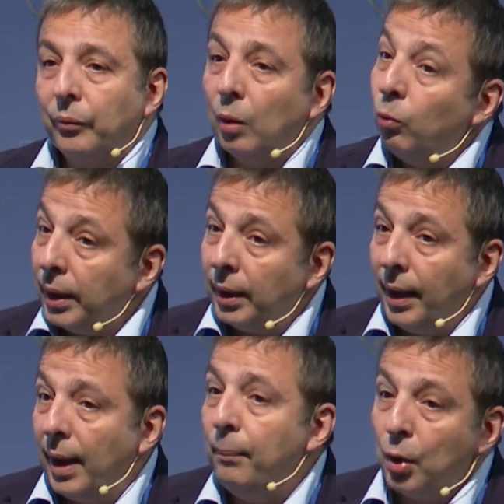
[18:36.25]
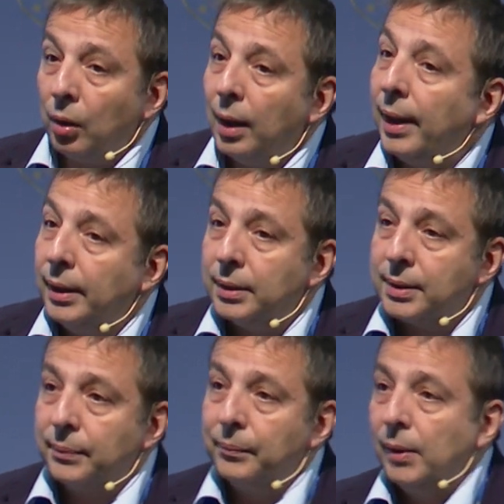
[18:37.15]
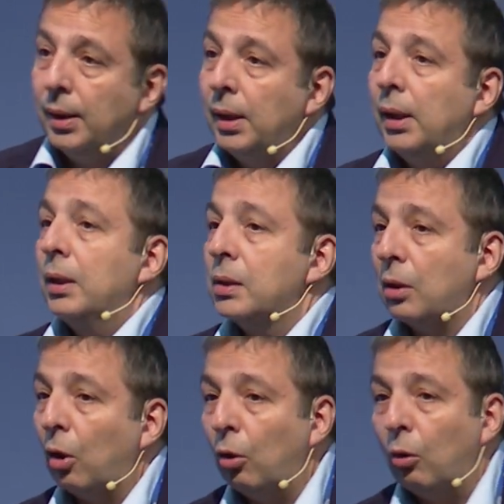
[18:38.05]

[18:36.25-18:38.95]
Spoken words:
We can help your client. So